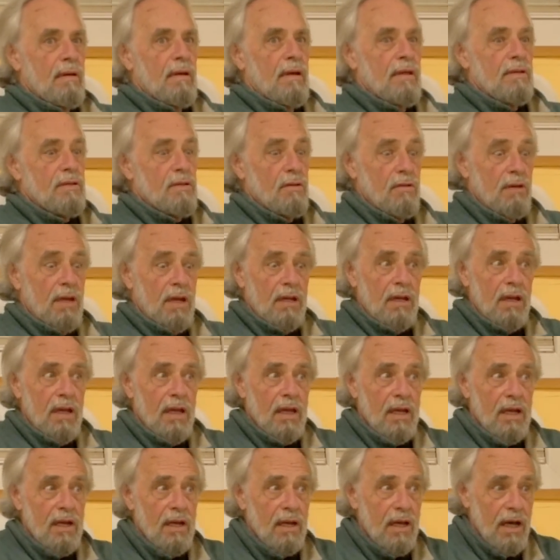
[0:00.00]
And so
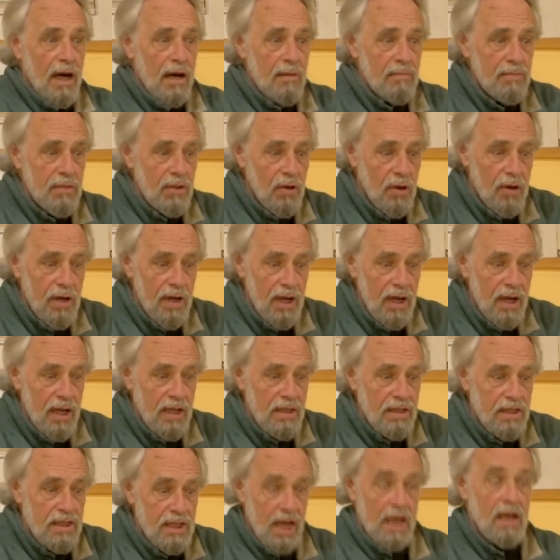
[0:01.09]
he'd come toward it,
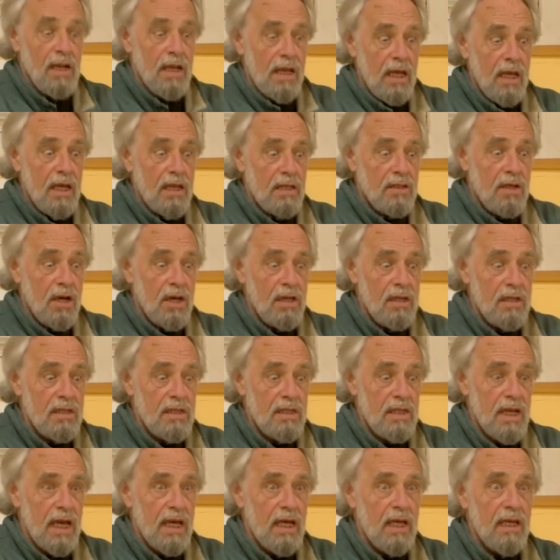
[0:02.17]
and suddenly he saw this
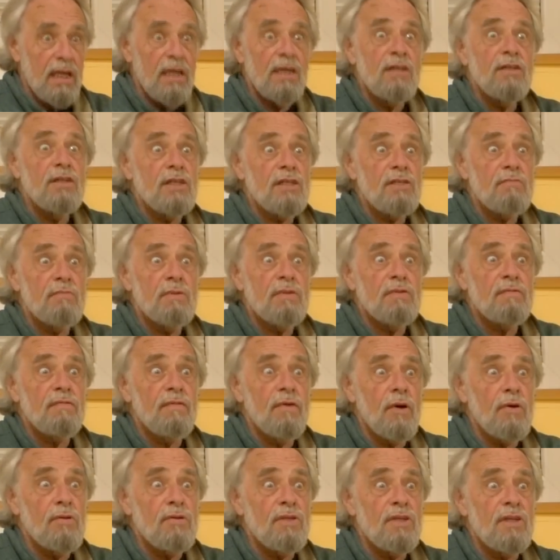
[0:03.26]
snake, and he just was
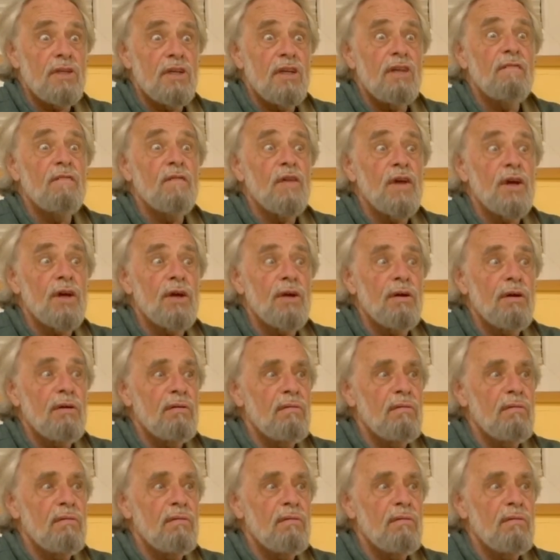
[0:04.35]
frozen in fear.